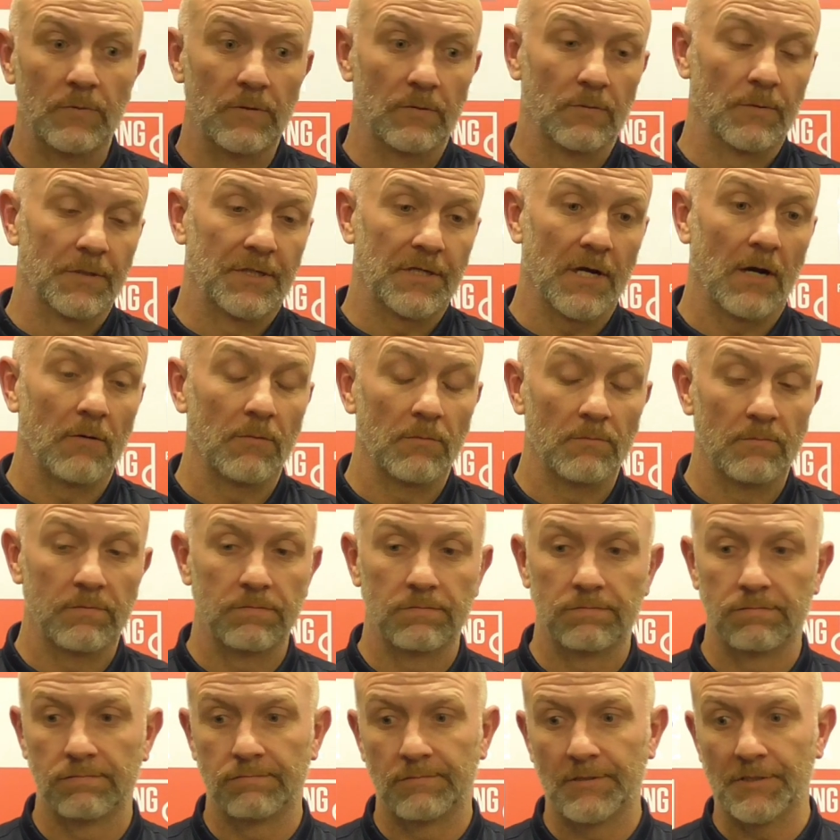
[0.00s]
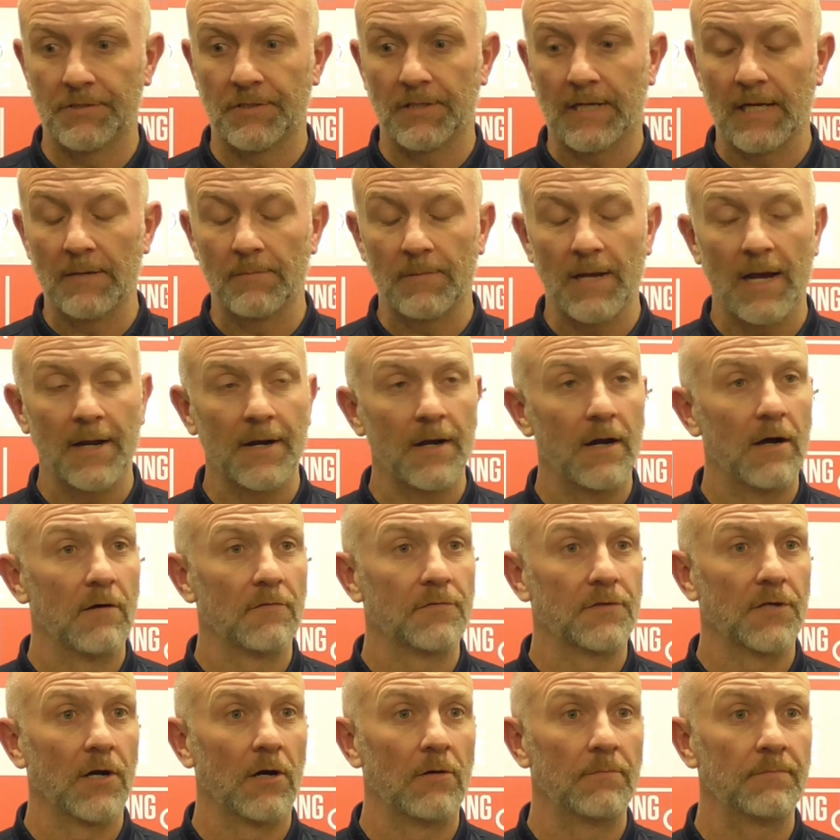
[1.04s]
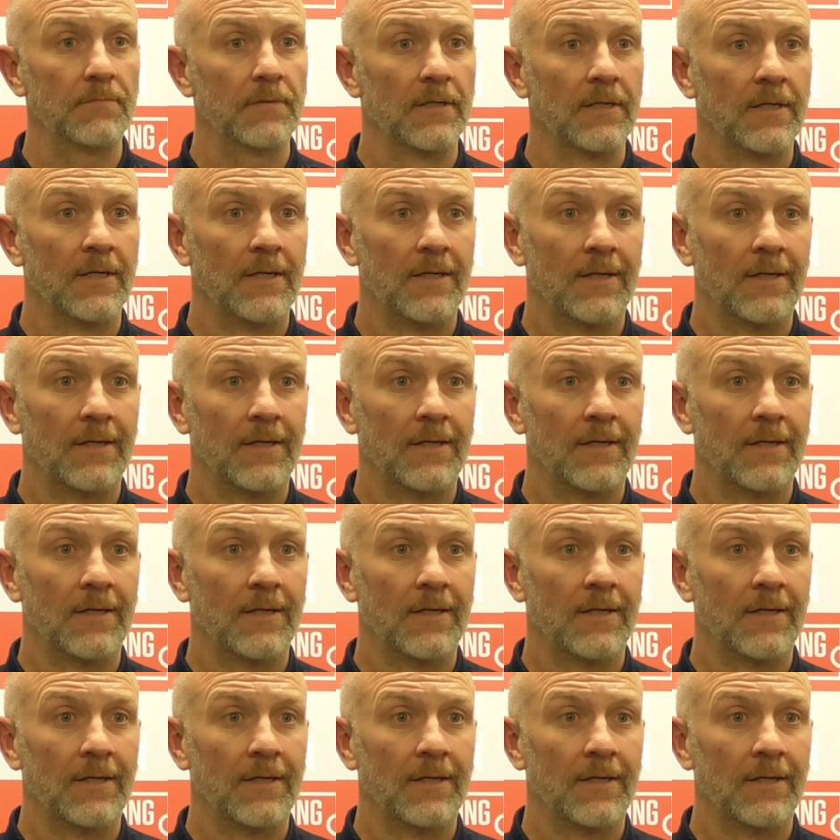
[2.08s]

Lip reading: We told them just to keep going at half-time.